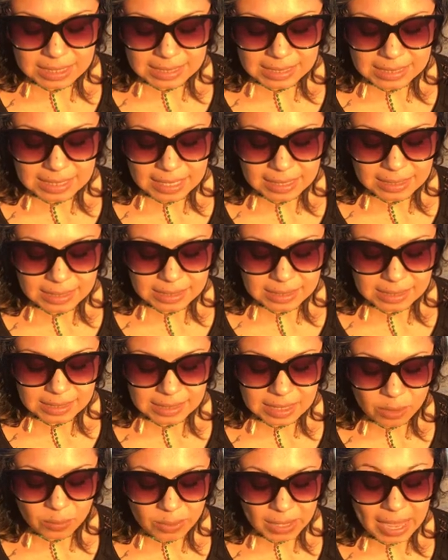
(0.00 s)
the
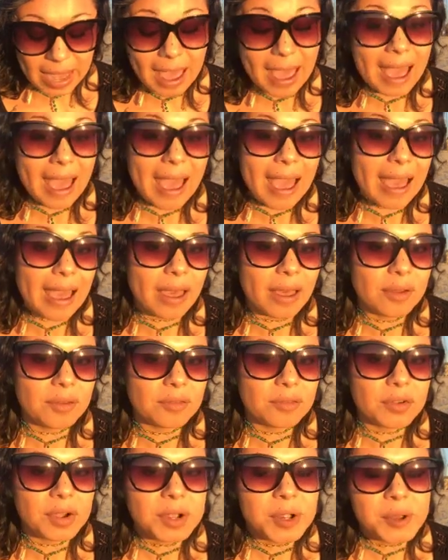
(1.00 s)
senses that we
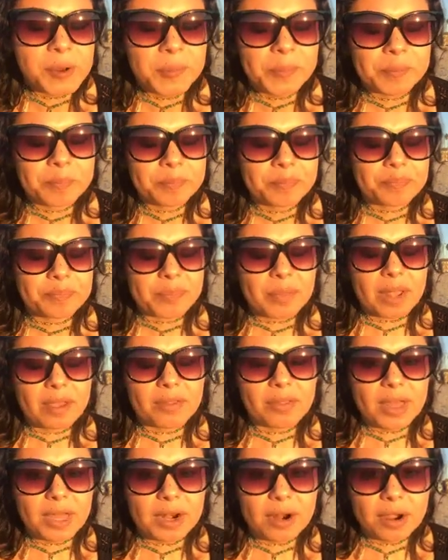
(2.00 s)
have
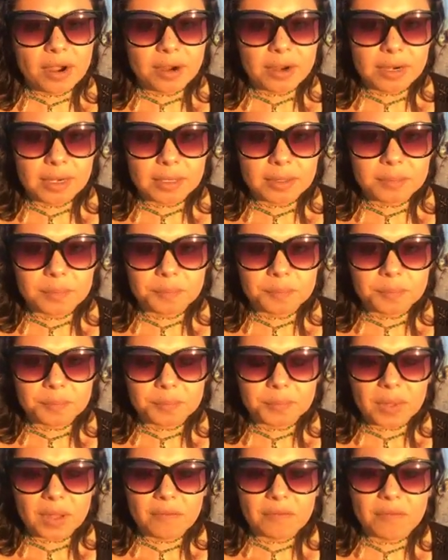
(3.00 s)
that are
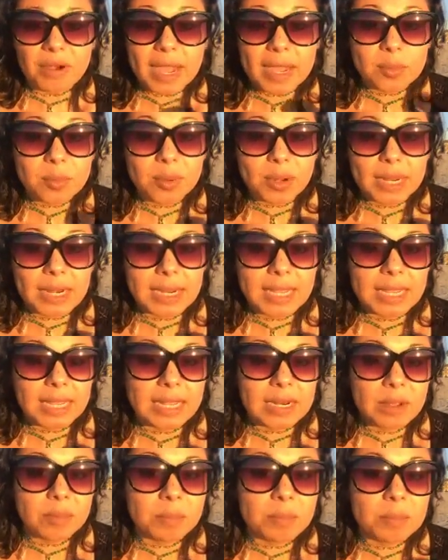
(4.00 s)
vibrating
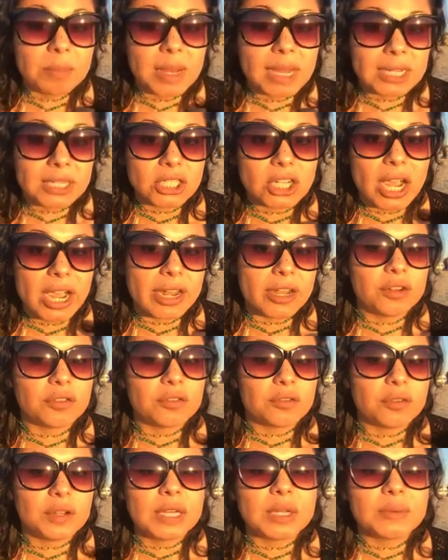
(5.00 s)
in a much higher
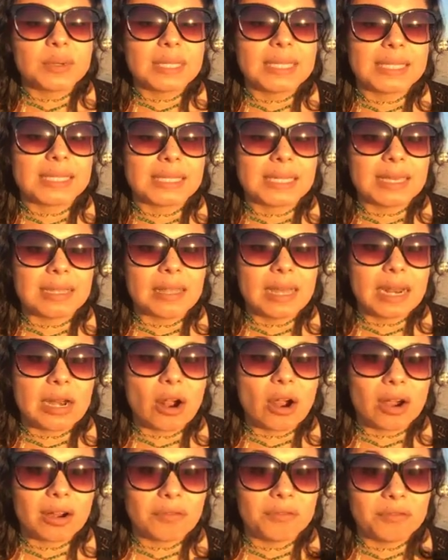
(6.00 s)
frequency than
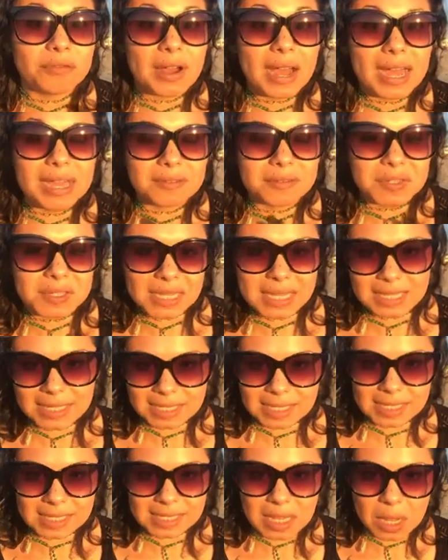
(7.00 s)
our 5
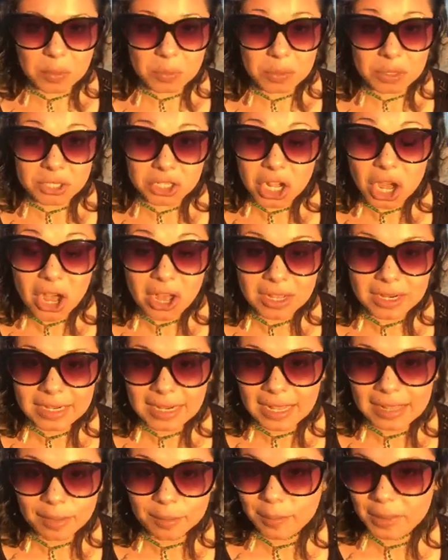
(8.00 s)
senses that we're taught
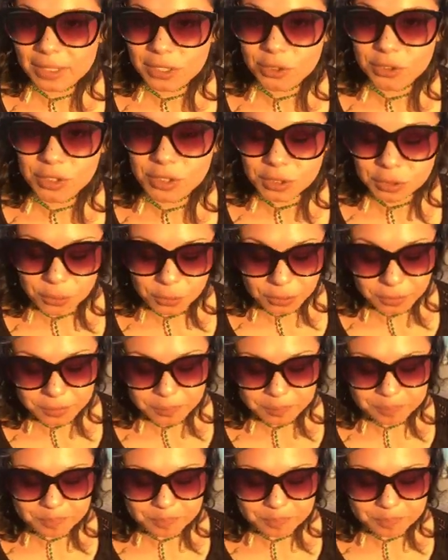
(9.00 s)
in elementary school.